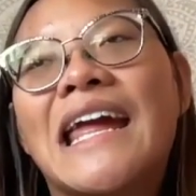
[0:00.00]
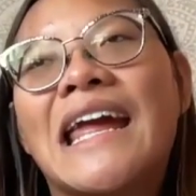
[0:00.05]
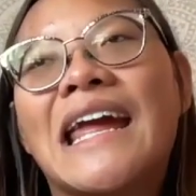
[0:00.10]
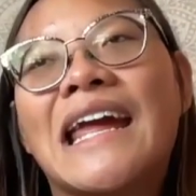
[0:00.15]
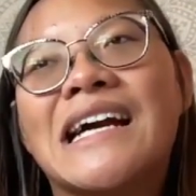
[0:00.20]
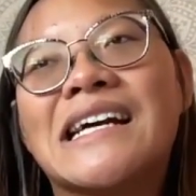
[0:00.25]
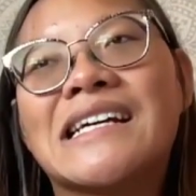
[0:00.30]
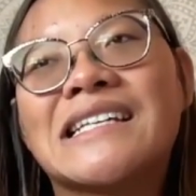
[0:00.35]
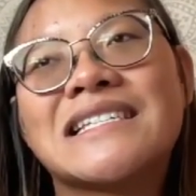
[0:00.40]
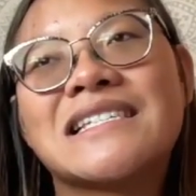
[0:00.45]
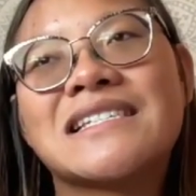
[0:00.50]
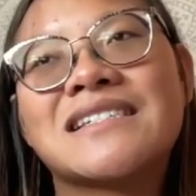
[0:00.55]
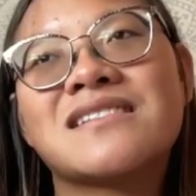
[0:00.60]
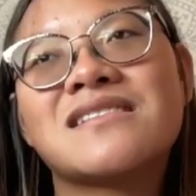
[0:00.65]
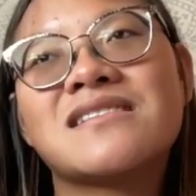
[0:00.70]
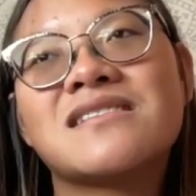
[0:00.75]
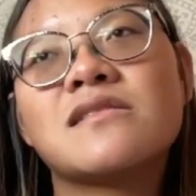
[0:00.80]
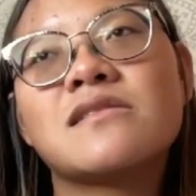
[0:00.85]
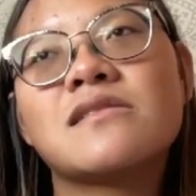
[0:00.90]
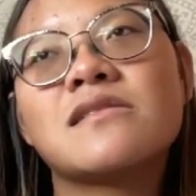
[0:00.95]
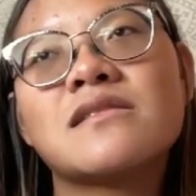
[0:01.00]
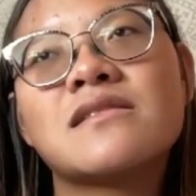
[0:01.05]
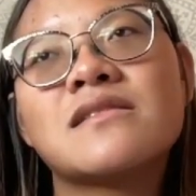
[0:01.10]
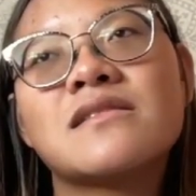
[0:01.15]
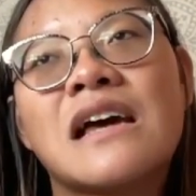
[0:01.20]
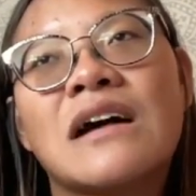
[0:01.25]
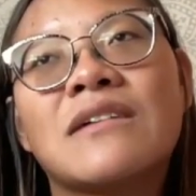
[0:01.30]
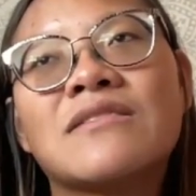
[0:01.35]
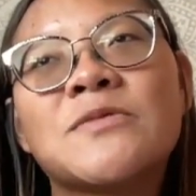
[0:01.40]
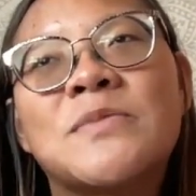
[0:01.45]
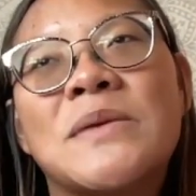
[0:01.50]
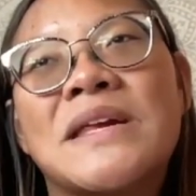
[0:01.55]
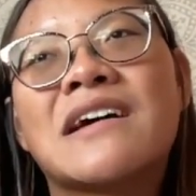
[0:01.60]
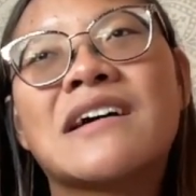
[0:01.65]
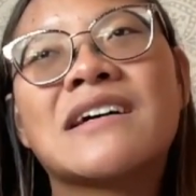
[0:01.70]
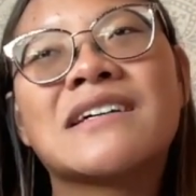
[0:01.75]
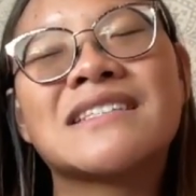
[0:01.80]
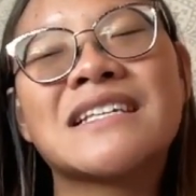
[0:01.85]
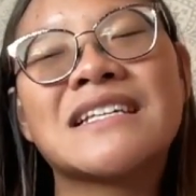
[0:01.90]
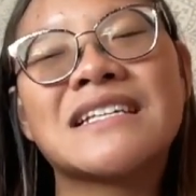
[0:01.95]
And that was
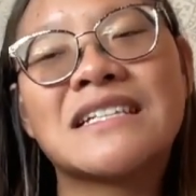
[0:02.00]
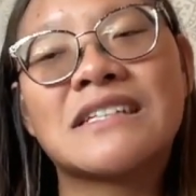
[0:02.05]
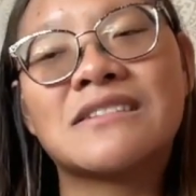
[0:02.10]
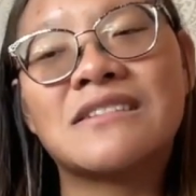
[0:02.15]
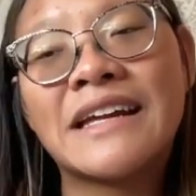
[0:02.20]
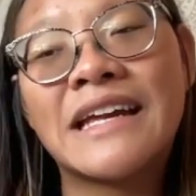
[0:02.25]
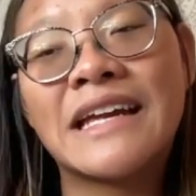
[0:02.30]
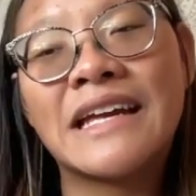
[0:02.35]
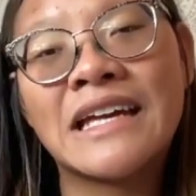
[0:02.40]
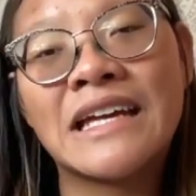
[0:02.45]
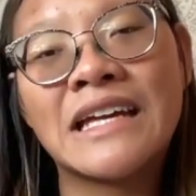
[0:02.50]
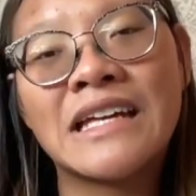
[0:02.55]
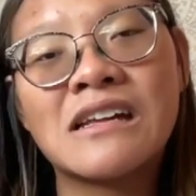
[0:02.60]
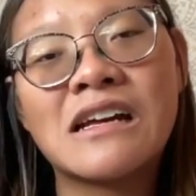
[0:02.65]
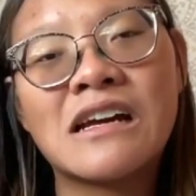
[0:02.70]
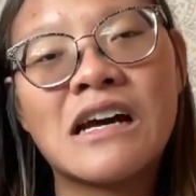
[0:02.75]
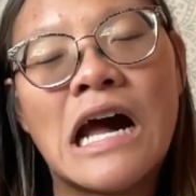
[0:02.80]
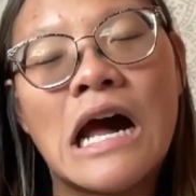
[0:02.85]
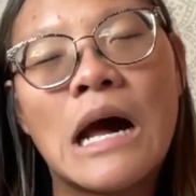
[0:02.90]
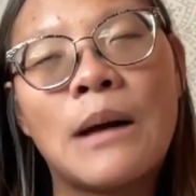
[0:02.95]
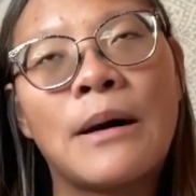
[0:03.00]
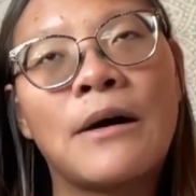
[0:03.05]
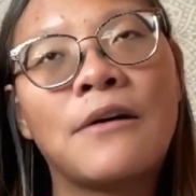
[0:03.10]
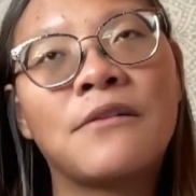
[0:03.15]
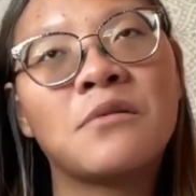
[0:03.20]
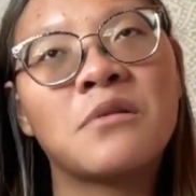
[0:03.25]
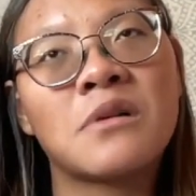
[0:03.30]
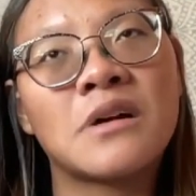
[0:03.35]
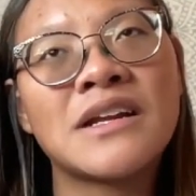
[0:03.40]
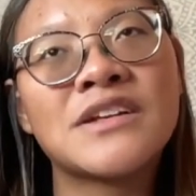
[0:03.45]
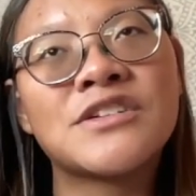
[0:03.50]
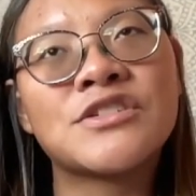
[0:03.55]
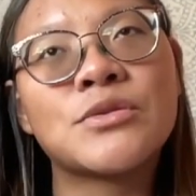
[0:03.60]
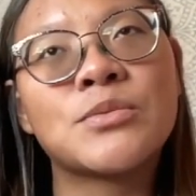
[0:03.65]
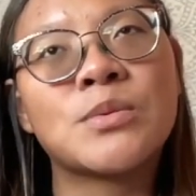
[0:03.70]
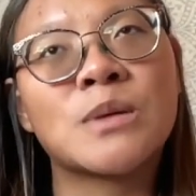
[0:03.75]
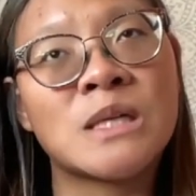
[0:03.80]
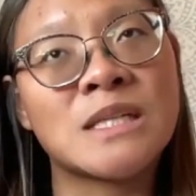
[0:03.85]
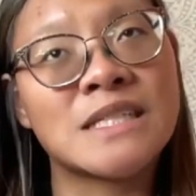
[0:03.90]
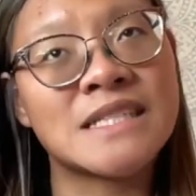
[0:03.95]
because until I hit about
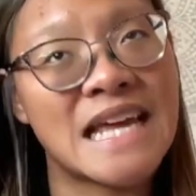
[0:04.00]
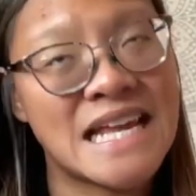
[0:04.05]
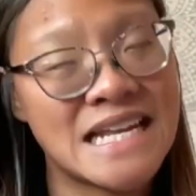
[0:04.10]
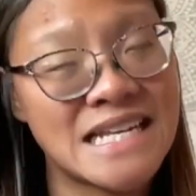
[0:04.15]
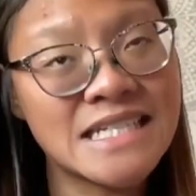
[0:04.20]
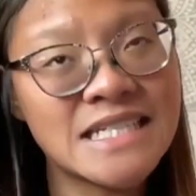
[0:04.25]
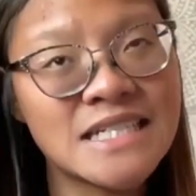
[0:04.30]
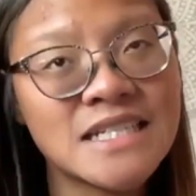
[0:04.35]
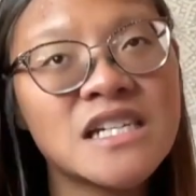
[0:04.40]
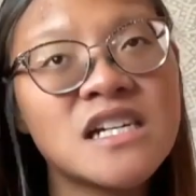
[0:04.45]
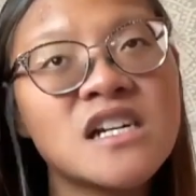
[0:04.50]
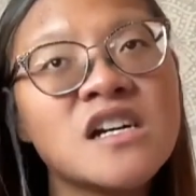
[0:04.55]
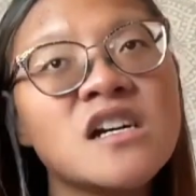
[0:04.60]
42%,